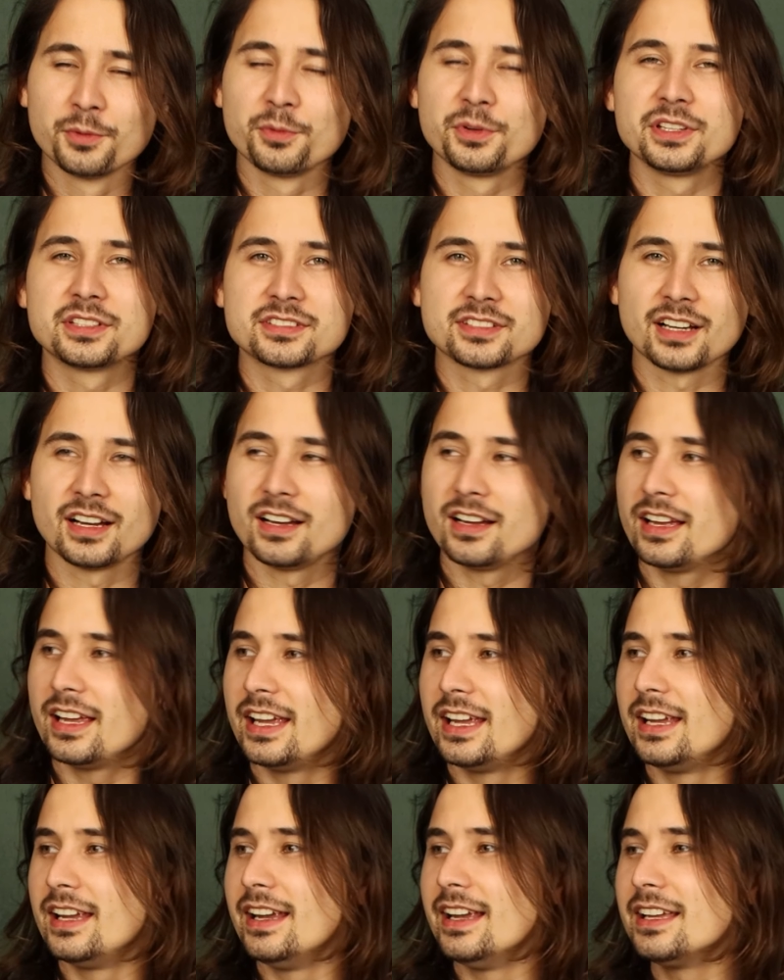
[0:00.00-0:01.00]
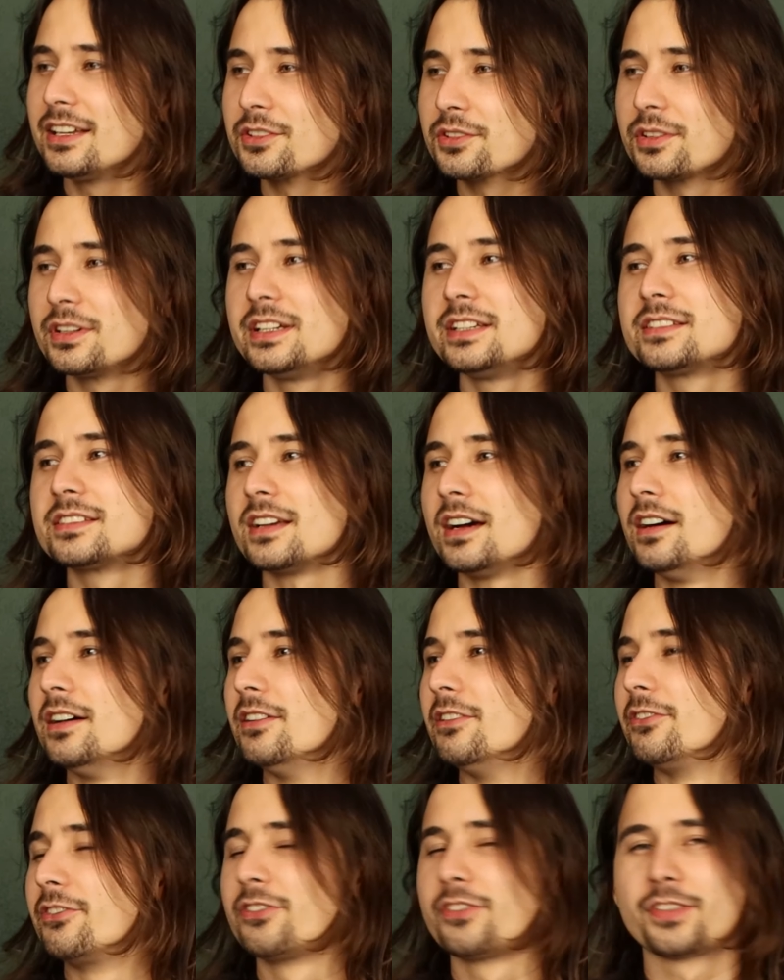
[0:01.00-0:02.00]
We saw an increase
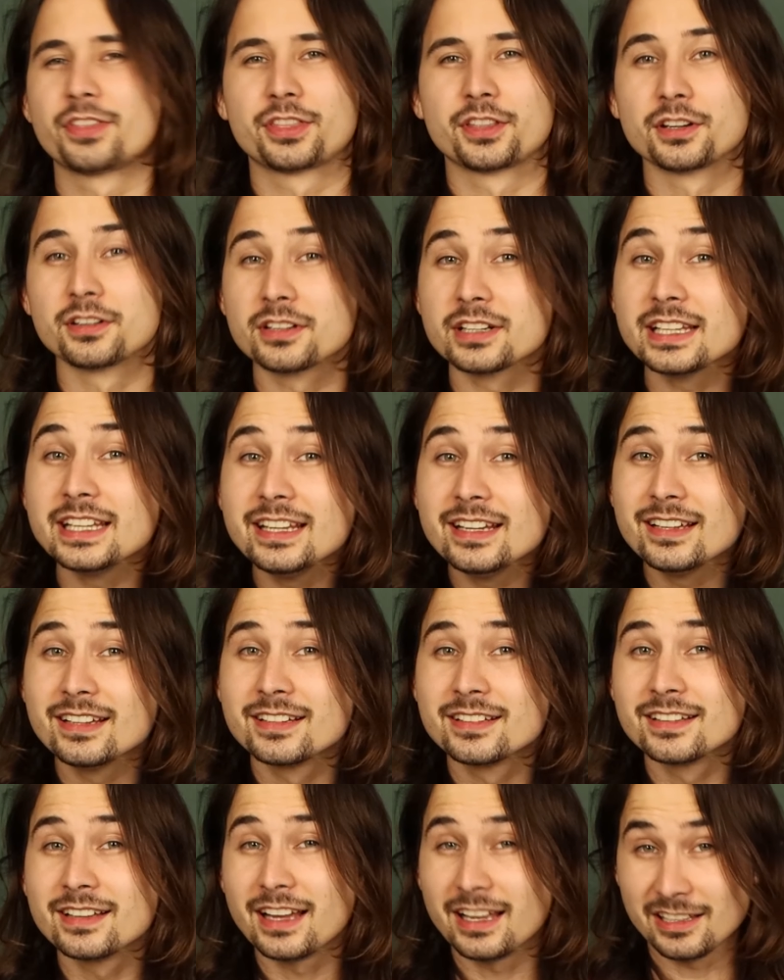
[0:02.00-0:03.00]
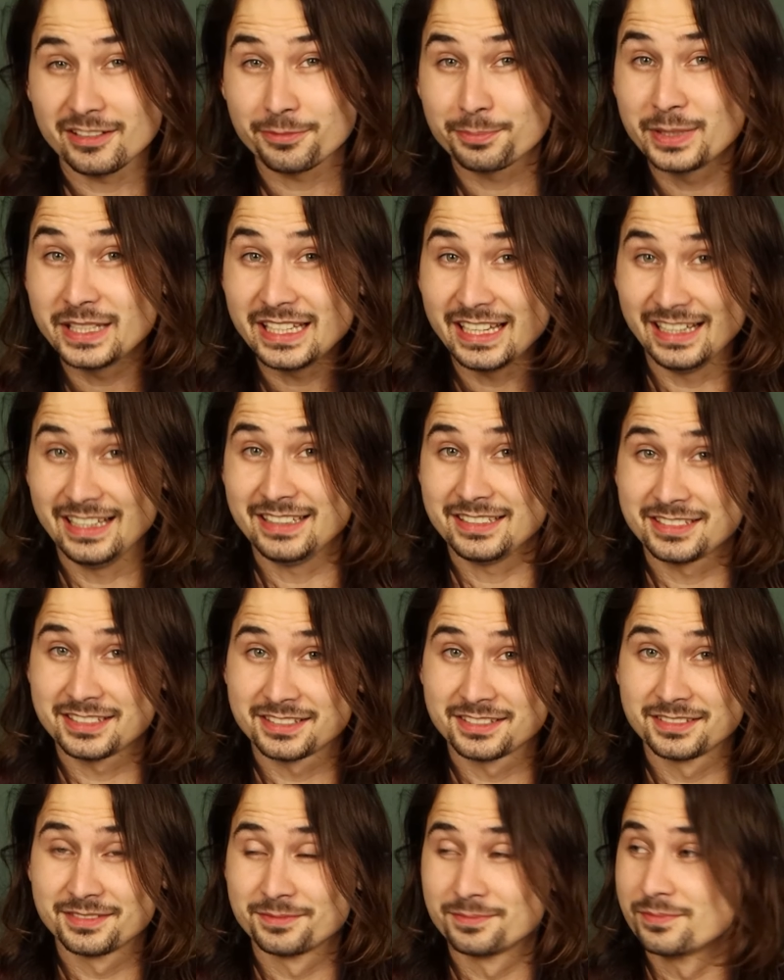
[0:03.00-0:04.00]
of 30
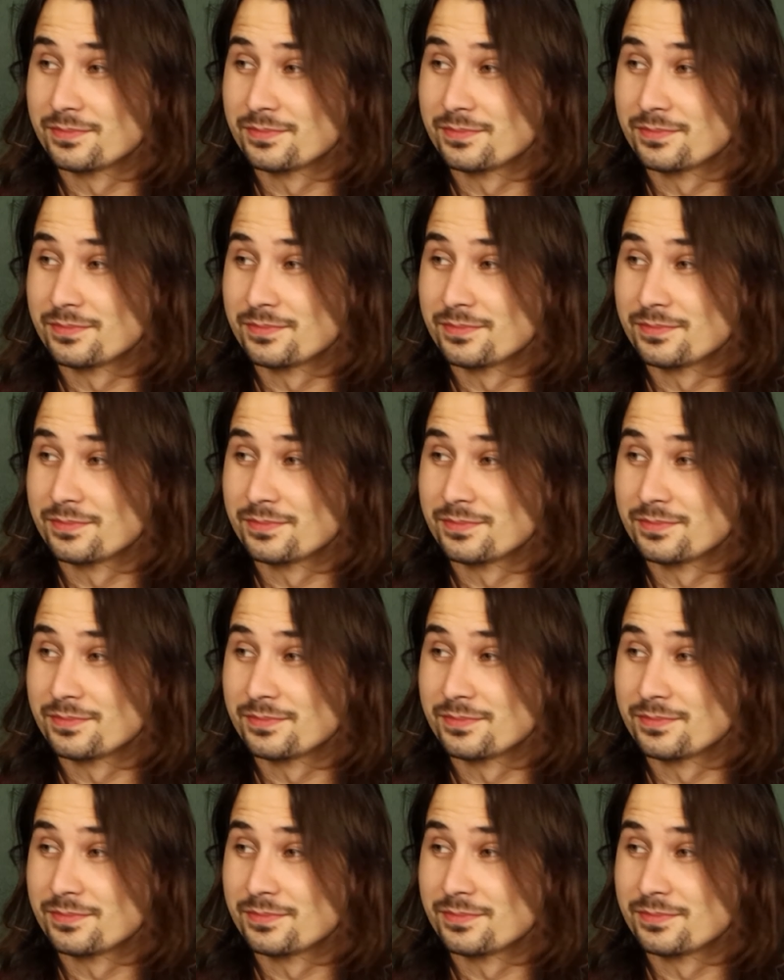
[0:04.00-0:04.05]
FPS.